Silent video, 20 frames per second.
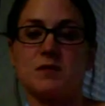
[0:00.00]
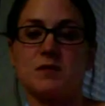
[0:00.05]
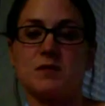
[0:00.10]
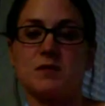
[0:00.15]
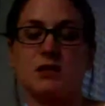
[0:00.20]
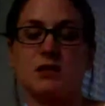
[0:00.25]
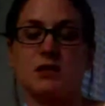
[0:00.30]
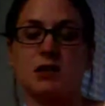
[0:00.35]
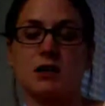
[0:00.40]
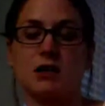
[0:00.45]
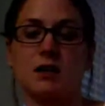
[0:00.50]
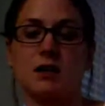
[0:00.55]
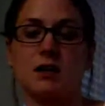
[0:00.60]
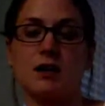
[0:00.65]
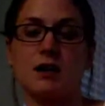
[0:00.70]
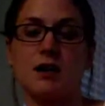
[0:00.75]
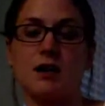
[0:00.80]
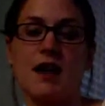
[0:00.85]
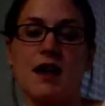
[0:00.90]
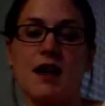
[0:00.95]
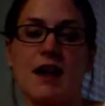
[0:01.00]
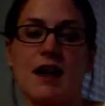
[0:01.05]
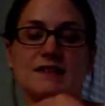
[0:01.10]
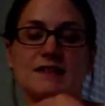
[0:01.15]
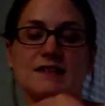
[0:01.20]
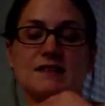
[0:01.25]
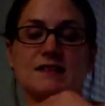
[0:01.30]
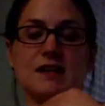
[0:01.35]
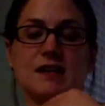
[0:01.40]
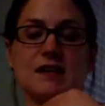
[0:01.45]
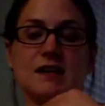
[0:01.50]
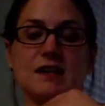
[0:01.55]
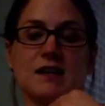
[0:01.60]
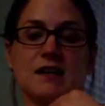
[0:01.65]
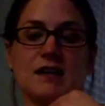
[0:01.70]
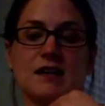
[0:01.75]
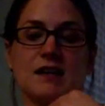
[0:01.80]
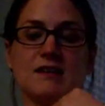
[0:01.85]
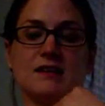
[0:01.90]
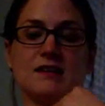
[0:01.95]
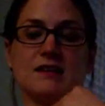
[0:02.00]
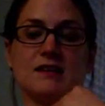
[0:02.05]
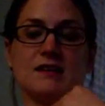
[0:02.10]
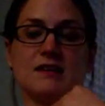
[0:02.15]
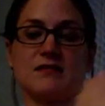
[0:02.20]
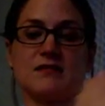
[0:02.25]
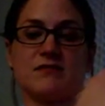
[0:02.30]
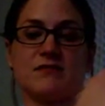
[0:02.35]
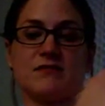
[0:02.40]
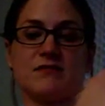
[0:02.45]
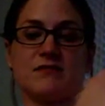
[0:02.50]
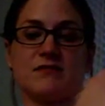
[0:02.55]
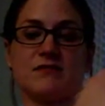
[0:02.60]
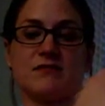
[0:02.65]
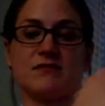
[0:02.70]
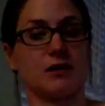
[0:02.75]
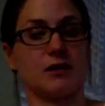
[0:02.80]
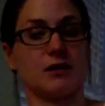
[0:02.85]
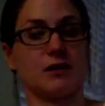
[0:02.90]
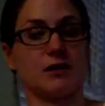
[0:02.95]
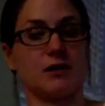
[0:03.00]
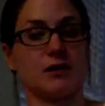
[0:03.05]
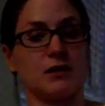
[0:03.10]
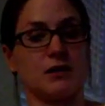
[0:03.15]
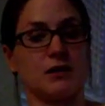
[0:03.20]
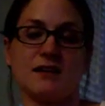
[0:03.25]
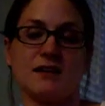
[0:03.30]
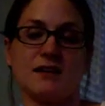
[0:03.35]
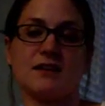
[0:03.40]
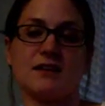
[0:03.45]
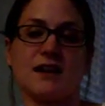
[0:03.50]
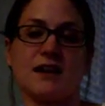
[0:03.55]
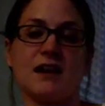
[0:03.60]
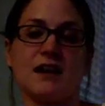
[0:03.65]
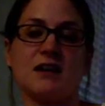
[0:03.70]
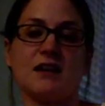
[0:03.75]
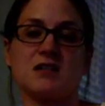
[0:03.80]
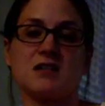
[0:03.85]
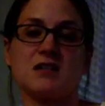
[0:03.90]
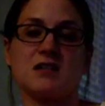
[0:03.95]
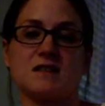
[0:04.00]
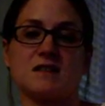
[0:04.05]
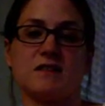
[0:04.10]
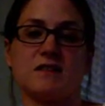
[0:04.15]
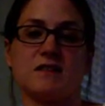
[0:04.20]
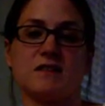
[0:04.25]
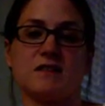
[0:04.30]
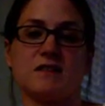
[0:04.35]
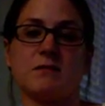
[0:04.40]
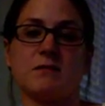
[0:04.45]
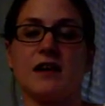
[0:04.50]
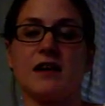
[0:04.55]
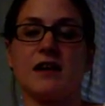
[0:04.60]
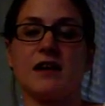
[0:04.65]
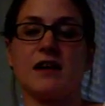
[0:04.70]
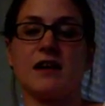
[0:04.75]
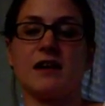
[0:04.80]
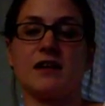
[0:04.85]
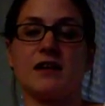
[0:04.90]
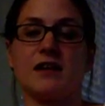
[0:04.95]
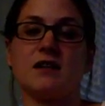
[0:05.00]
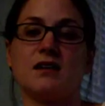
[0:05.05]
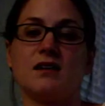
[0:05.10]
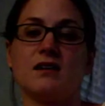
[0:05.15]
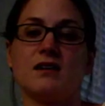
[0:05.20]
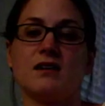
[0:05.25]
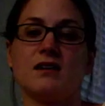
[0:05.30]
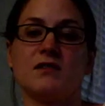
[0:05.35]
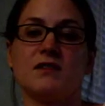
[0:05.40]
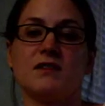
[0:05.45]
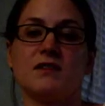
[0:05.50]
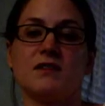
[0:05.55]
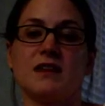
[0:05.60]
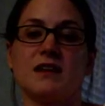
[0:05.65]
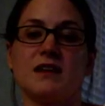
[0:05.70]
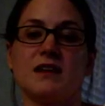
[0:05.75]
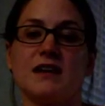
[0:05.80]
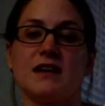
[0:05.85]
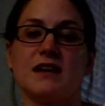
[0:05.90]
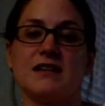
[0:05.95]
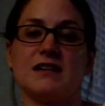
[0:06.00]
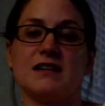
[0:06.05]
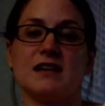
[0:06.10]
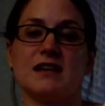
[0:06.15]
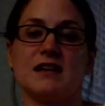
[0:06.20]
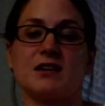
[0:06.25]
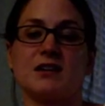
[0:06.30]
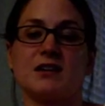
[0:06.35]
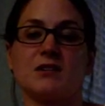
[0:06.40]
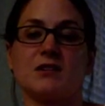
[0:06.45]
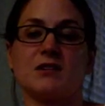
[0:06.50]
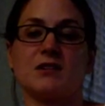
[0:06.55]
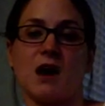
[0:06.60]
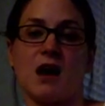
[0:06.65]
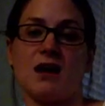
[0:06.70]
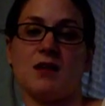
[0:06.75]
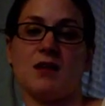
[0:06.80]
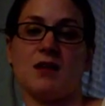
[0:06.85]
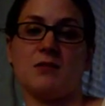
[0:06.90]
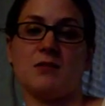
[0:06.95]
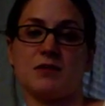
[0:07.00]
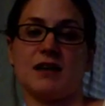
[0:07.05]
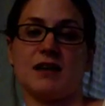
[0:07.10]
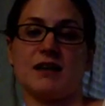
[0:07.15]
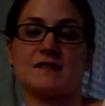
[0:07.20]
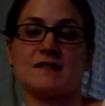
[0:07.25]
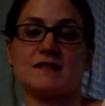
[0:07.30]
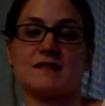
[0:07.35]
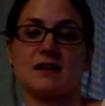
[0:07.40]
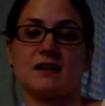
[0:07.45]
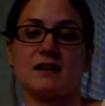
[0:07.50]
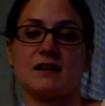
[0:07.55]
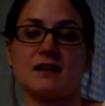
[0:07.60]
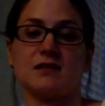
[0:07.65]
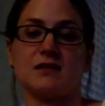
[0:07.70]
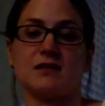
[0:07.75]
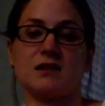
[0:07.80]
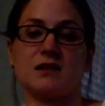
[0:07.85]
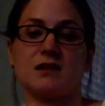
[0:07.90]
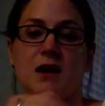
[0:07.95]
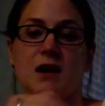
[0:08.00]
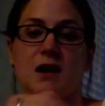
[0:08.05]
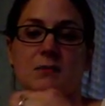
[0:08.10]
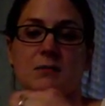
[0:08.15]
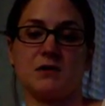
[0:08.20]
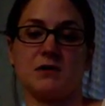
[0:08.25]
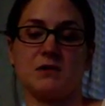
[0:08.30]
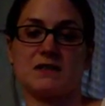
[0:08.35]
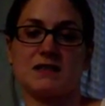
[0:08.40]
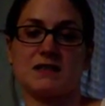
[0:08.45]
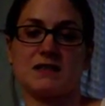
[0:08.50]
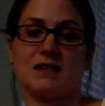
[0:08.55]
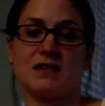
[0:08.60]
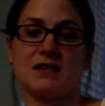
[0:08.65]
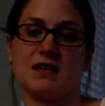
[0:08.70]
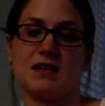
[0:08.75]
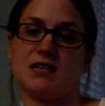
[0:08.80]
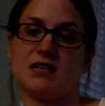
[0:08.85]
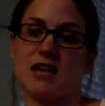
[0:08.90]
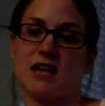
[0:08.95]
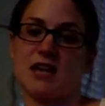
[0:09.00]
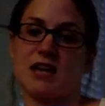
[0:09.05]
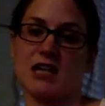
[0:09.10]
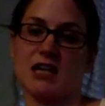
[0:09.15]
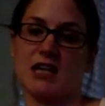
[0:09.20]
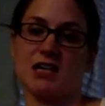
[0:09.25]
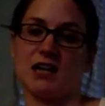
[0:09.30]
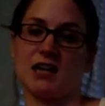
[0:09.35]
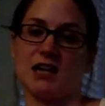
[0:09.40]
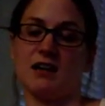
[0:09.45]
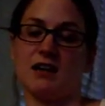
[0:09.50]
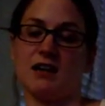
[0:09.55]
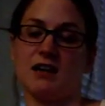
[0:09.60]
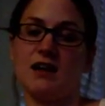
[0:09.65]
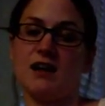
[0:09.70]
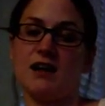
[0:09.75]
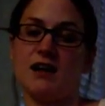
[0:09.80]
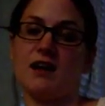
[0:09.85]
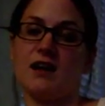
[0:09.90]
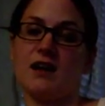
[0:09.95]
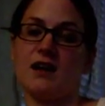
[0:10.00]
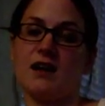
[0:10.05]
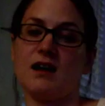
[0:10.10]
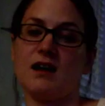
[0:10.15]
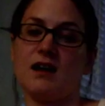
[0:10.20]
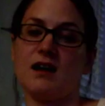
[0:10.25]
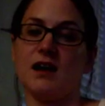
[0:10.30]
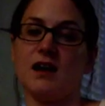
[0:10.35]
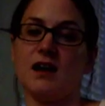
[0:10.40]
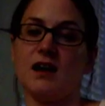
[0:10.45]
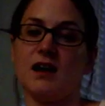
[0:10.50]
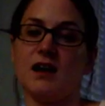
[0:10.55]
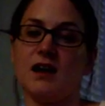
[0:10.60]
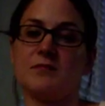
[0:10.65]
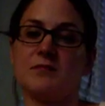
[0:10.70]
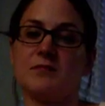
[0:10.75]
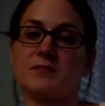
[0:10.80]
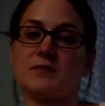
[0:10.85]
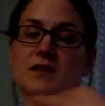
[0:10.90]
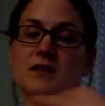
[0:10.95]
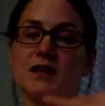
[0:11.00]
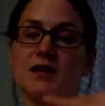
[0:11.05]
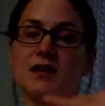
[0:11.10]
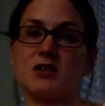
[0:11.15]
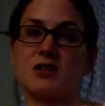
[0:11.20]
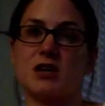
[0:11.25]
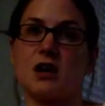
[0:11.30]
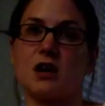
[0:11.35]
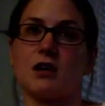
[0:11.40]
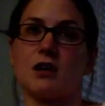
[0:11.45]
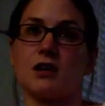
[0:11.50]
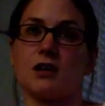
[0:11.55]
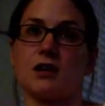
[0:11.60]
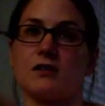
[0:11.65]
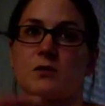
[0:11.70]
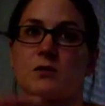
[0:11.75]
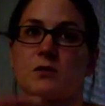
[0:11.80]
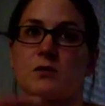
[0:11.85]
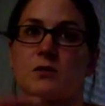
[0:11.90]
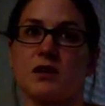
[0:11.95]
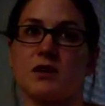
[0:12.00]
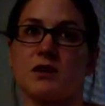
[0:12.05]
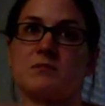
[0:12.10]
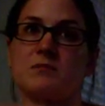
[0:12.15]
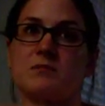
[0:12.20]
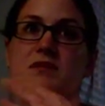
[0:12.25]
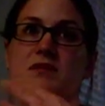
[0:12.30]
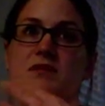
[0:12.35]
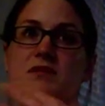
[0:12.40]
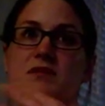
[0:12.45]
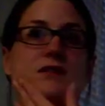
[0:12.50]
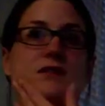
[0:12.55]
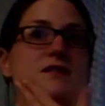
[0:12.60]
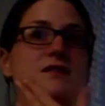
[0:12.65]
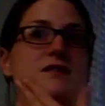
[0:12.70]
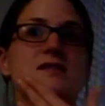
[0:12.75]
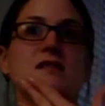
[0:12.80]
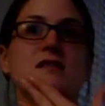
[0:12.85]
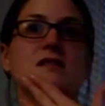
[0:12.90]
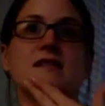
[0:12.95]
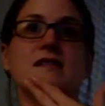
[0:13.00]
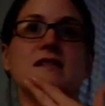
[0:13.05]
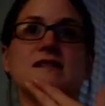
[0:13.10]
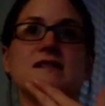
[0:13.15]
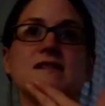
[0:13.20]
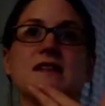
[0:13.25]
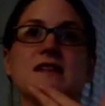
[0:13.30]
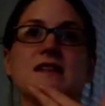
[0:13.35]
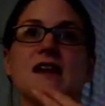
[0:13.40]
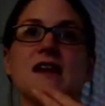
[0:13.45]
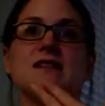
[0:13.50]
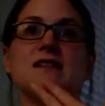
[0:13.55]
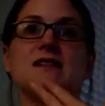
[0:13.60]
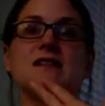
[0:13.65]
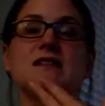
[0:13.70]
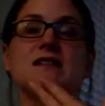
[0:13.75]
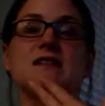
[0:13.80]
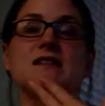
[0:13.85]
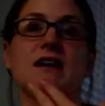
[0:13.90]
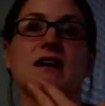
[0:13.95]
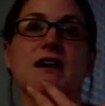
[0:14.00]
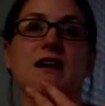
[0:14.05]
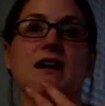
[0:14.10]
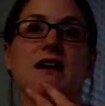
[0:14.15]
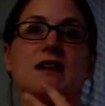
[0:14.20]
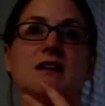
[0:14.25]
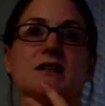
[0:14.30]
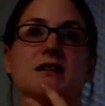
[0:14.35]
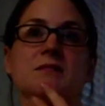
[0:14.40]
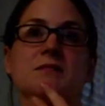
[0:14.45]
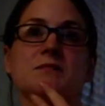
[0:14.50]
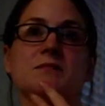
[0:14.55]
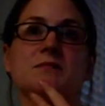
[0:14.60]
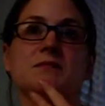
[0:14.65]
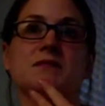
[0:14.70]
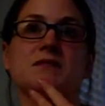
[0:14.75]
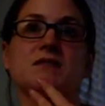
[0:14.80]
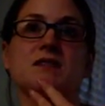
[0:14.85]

they're mature, and it's like an instant fertilizer stick in the ground. You just leave them in the ground with the idea that they're going to rot in place, like a little compost injection, and draw earthworms to the site. And